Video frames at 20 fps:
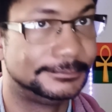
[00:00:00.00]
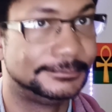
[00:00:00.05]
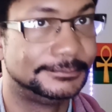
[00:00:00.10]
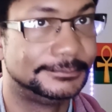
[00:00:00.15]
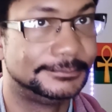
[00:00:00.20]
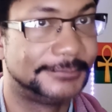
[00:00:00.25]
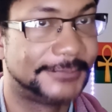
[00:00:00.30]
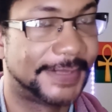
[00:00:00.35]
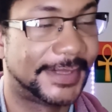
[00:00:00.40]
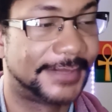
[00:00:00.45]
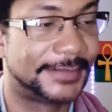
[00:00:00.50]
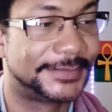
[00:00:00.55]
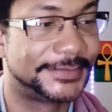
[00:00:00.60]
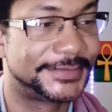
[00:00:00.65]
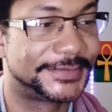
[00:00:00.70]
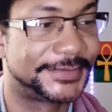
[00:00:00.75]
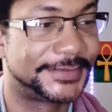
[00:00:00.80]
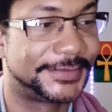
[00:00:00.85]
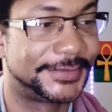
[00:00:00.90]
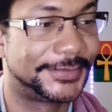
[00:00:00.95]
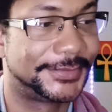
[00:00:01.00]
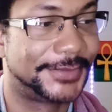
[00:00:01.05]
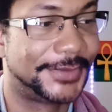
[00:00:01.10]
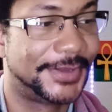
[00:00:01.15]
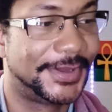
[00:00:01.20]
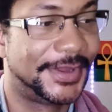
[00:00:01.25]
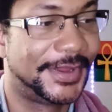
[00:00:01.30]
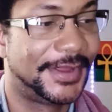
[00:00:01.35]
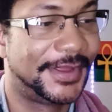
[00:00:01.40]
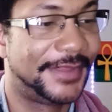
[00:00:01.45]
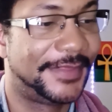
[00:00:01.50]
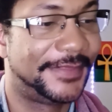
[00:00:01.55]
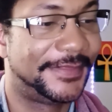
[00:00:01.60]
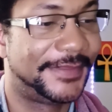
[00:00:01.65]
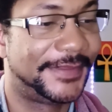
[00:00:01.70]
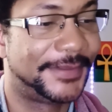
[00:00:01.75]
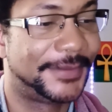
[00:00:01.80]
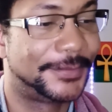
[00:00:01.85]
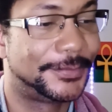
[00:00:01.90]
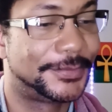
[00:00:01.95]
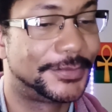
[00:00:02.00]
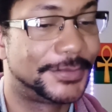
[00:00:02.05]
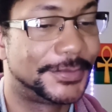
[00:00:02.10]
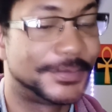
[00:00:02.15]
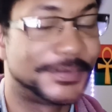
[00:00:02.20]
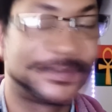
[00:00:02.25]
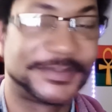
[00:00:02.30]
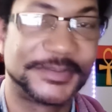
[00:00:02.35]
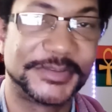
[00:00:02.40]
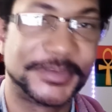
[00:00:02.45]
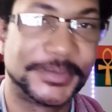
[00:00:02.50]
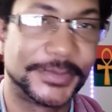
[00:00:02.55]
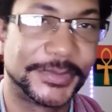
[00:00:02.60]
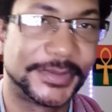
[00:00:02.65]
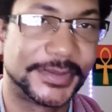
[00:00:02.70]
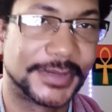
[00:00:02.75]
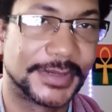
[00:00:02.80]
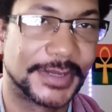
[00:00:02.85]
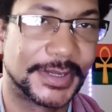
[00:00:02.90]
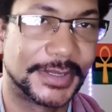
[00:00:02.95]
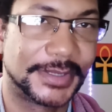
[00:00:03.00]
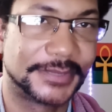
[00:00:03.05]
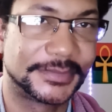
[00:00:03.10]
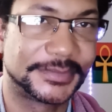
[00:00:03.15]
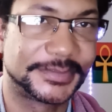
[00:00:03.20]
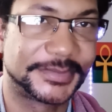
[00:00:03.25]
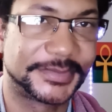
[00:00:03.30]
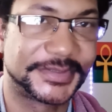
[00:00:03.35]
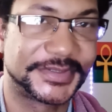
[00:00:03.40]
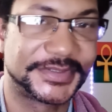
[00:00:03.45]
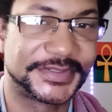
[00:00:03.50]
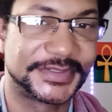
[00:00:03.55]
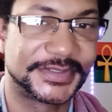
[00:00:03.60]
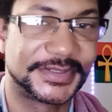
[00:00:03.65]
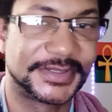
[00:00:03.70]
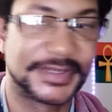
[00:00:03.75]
Yeah, so they will go speak with their congressperson.